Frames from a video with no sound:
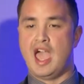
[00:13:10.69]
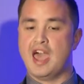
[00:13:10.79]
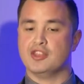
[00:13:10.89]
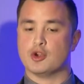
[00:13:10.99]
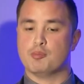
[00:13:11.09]

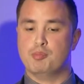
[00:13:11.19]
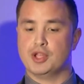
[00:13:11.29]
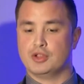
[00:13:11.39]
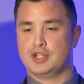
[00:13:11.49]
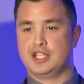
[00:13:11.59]
and their
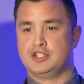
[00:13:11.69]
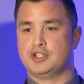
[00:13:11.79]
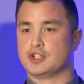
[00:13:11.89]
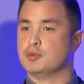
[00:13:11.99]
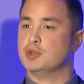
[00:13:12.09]
ability
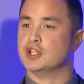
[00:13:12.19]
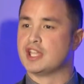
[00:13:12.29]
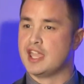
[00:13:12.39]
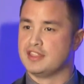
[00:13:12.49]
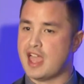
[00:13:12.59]
to
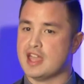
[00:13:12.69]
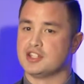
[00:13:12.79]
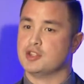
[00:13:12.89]
communicate that